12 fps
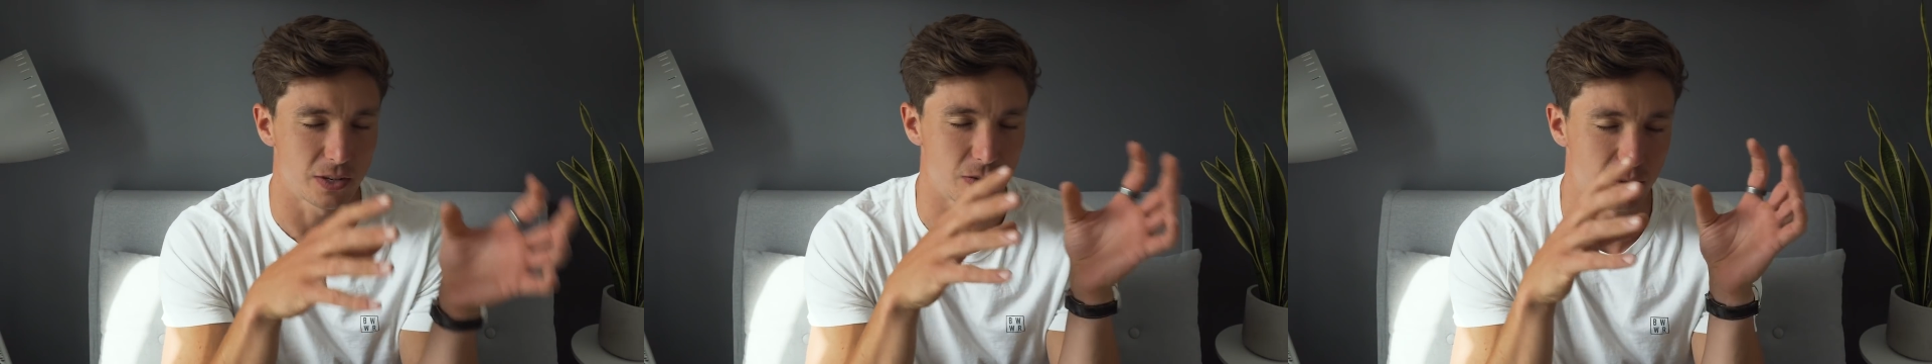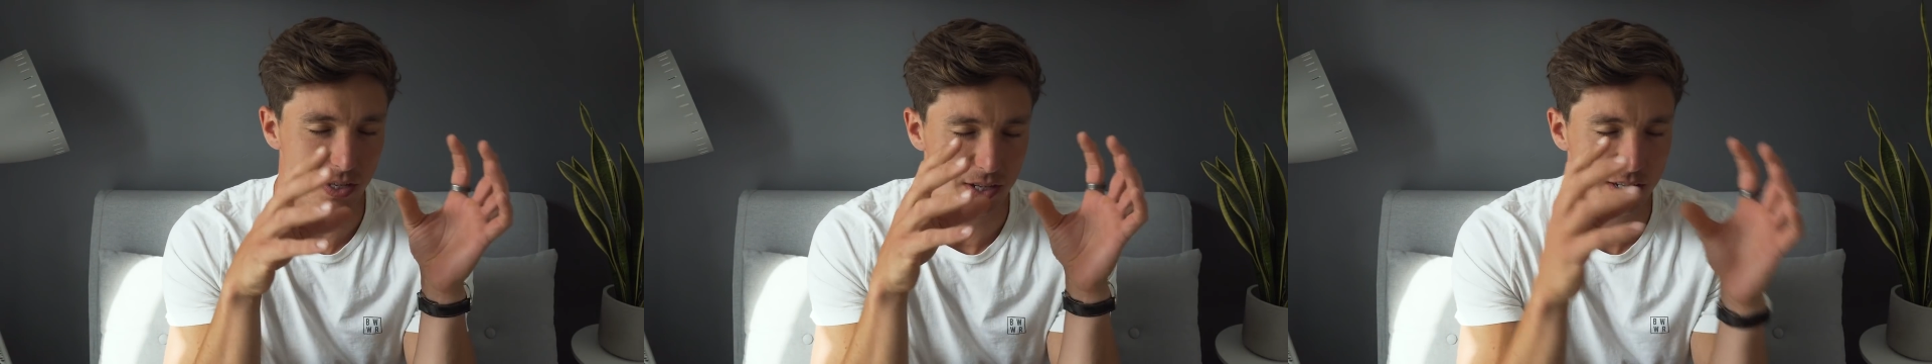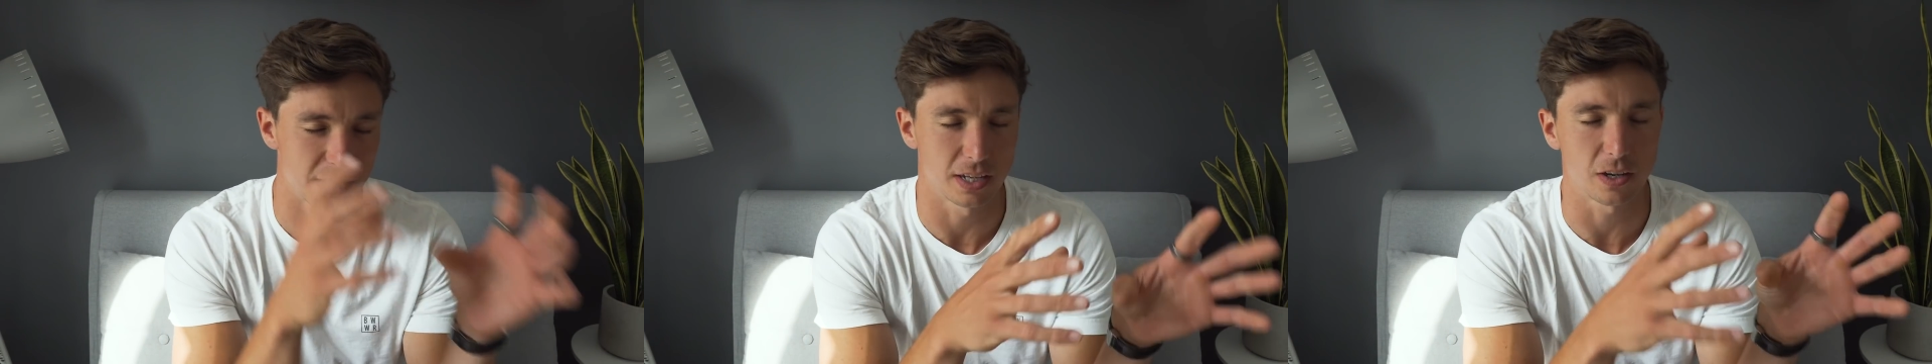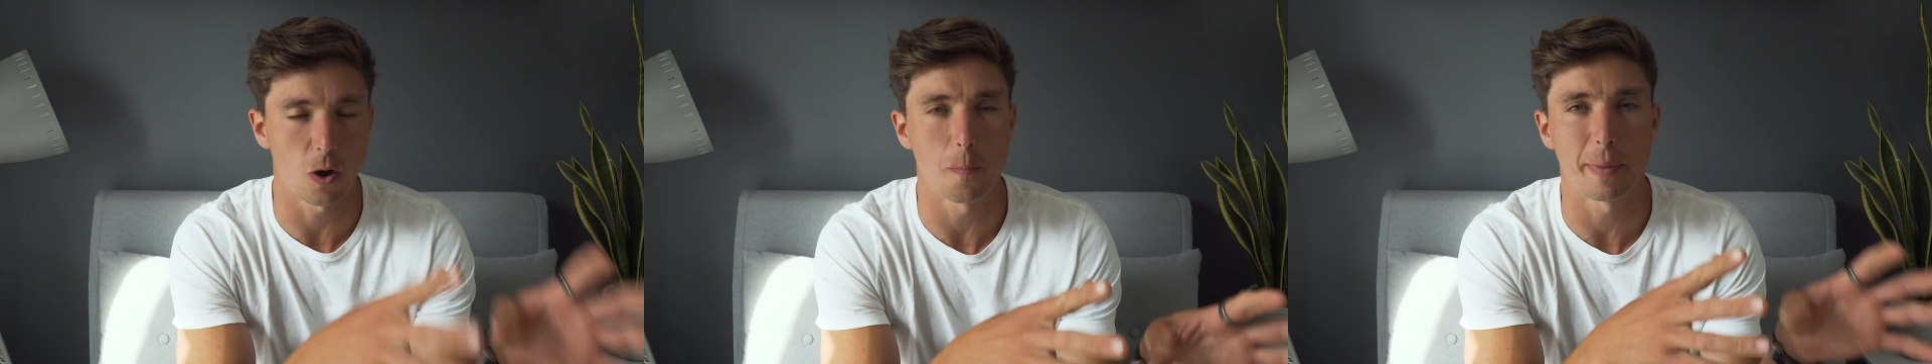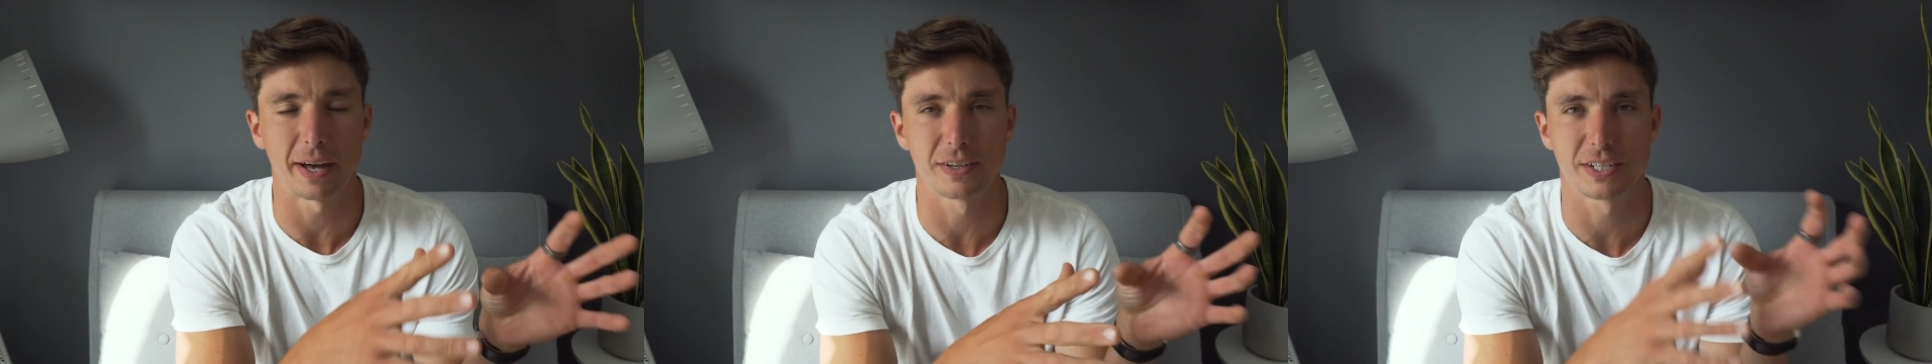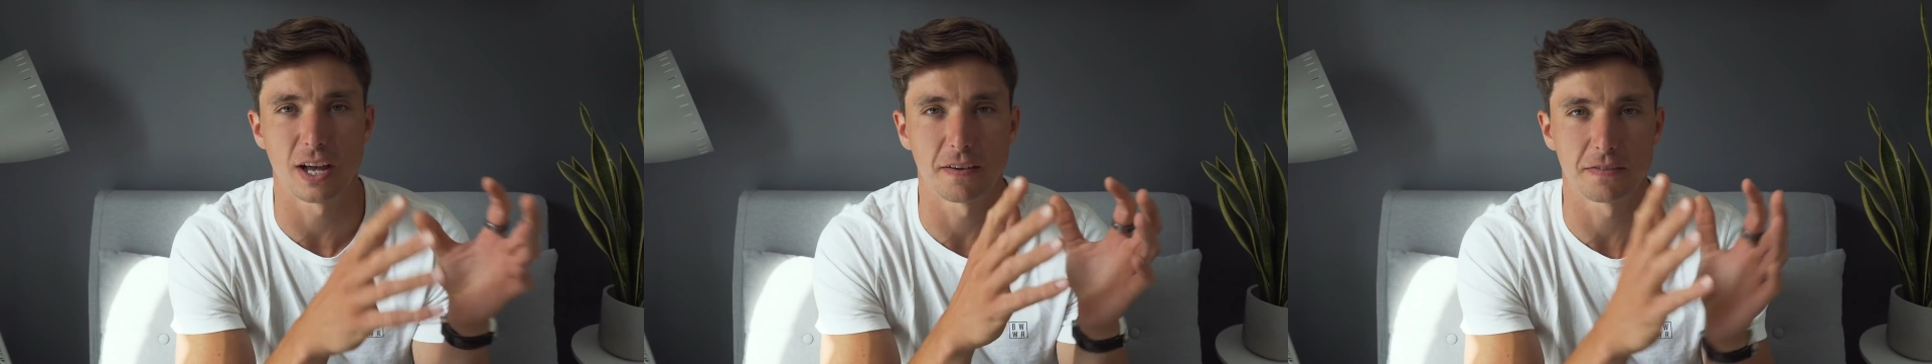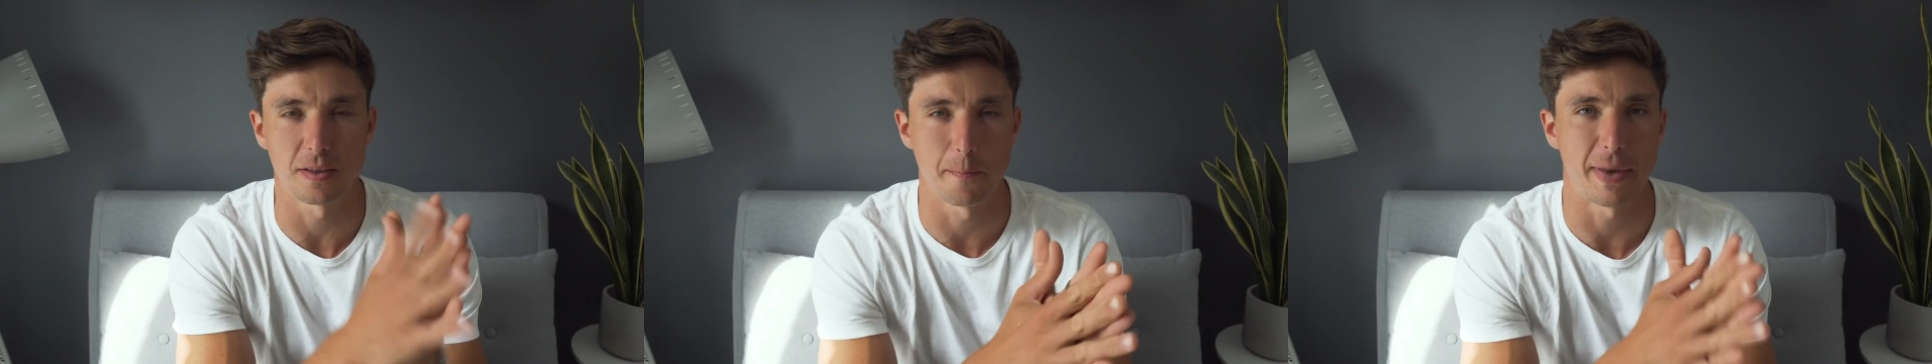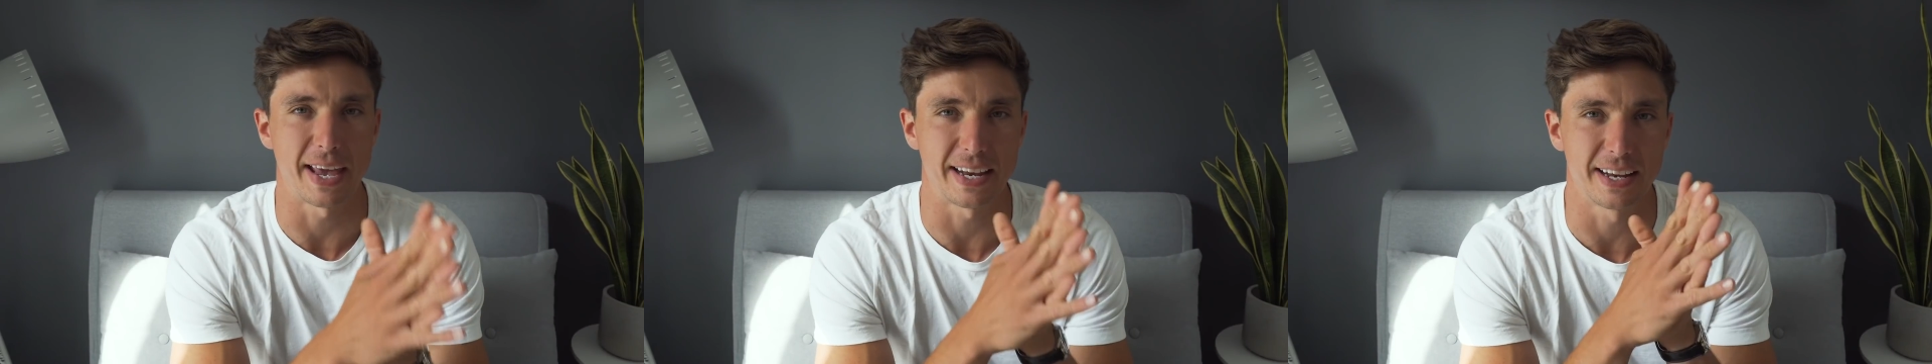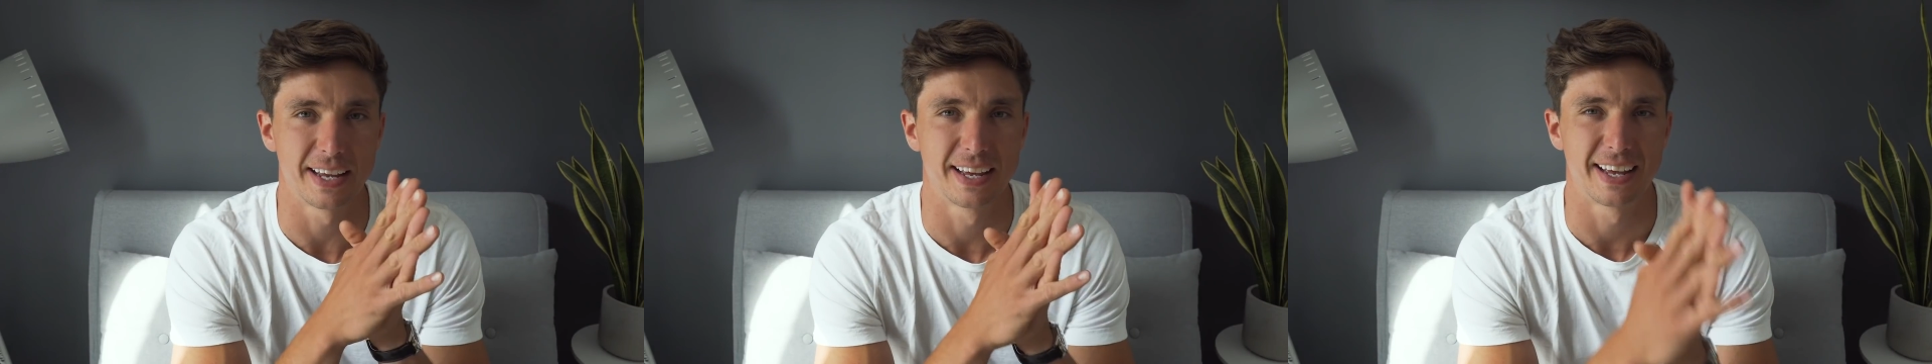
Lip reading: do this, the compound stuff, the main